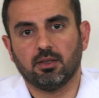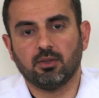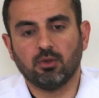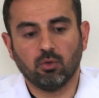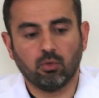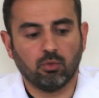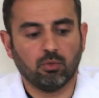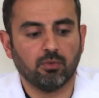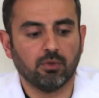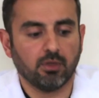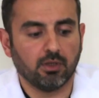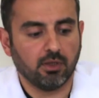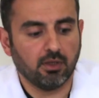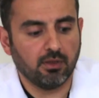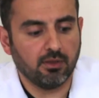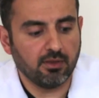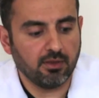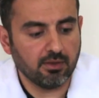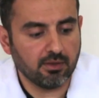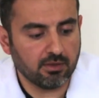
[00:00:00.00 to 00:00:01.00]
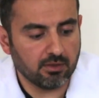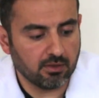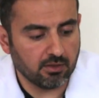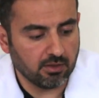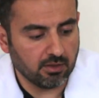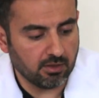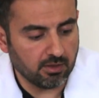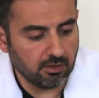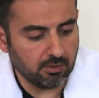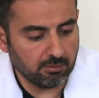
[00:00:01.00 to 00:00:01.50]
So, in this
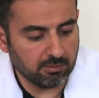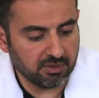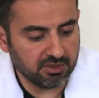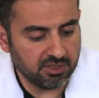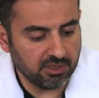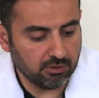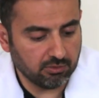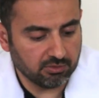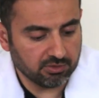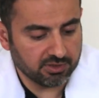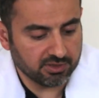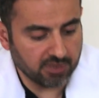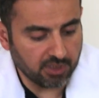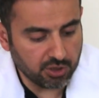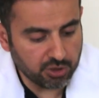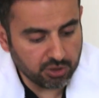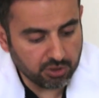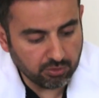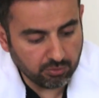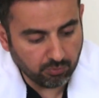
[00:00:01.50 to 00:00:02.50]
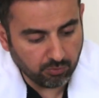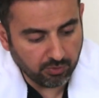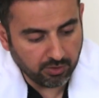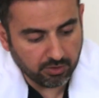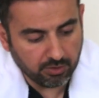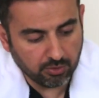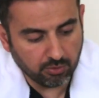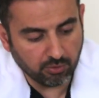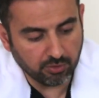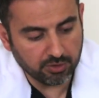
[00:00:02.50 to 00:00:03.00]
particular session,
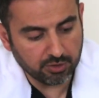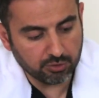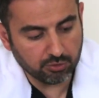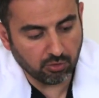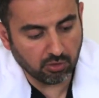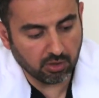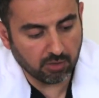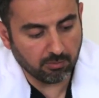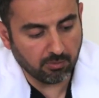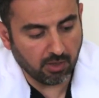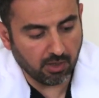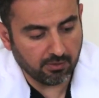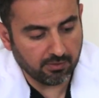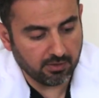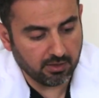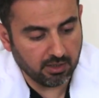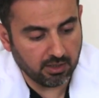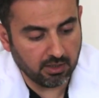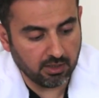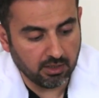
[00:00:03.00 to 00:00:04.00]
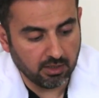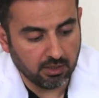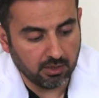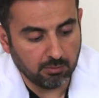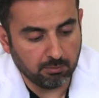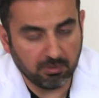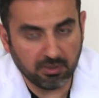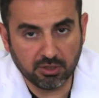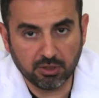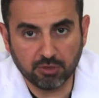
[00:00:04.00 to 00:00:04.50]
we're going to talk about the
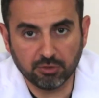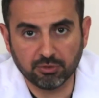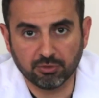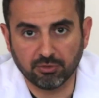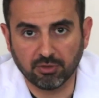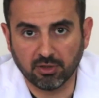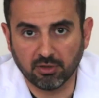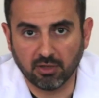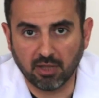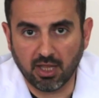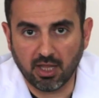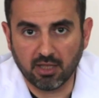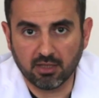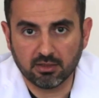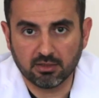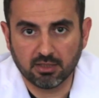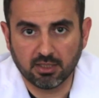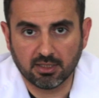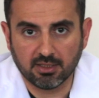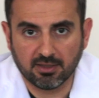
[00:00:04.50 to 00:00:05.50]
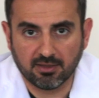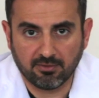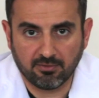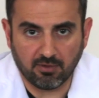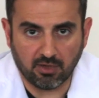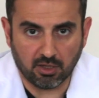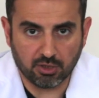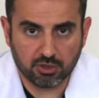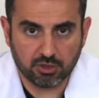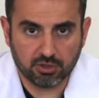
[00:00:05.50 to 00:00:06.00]
pituitary gland and its
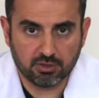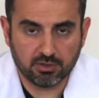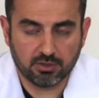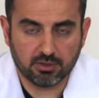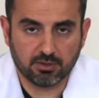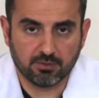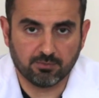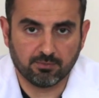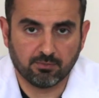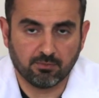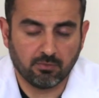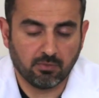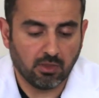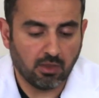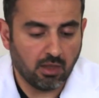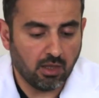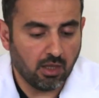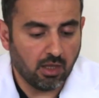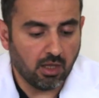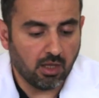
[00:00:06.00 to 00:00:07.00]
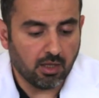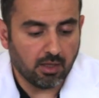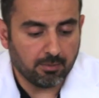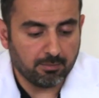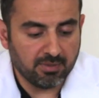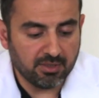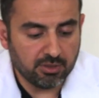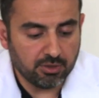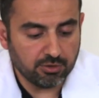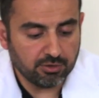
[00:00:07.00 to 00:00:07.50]
functions.
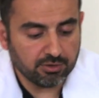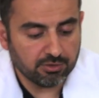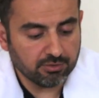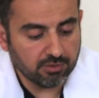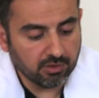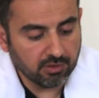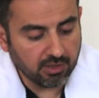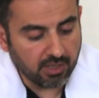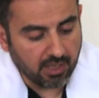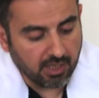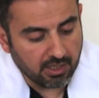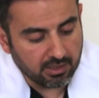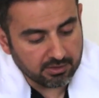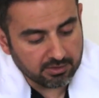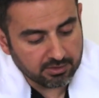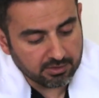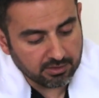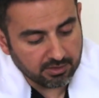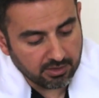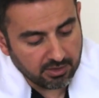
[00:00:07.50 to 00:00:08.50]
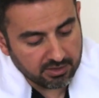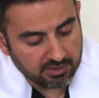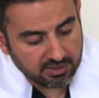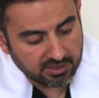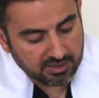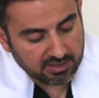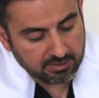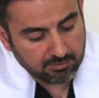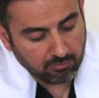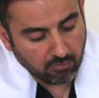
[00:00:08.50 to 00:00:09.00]
Pituitary gland is
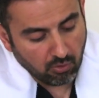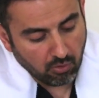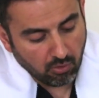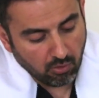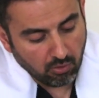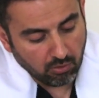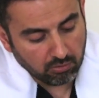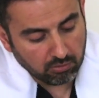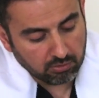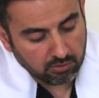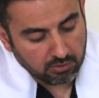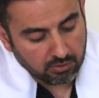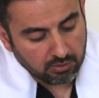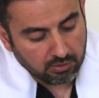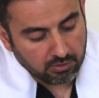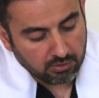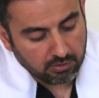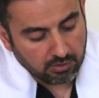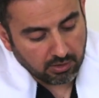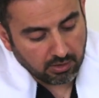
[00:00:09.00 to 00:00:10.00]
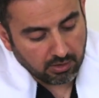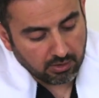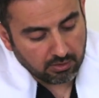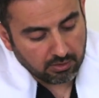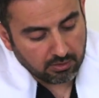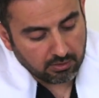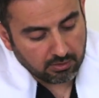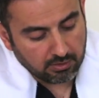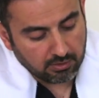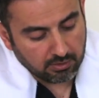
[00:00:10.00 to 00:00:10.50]
a small
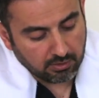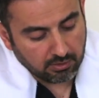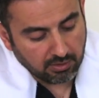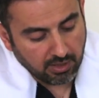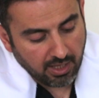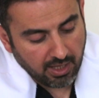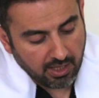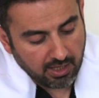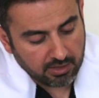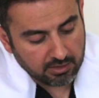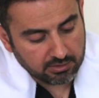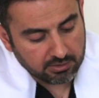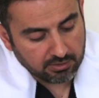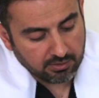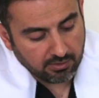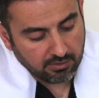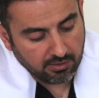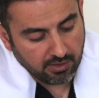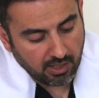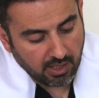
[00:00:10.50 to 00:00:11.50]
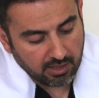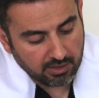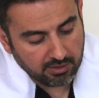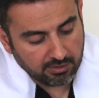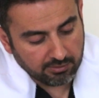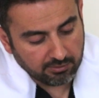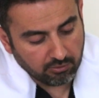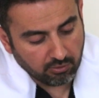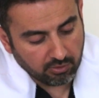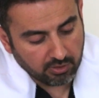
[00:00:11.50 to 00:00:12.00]
uh, gland that
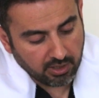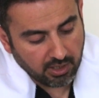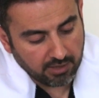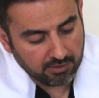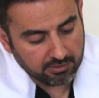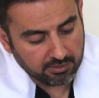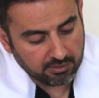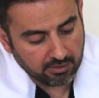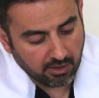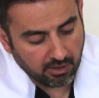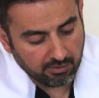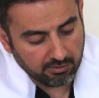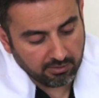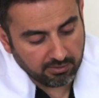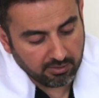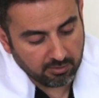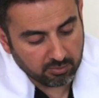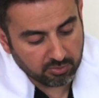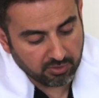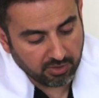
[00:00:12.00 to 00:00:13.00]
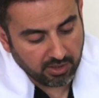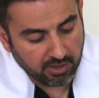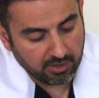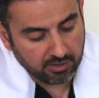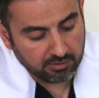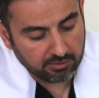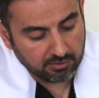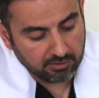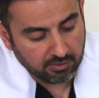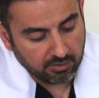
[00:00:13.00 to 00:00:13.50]
is located under the
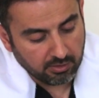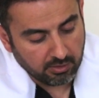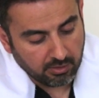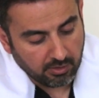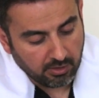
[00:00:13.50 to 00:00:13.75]
brain.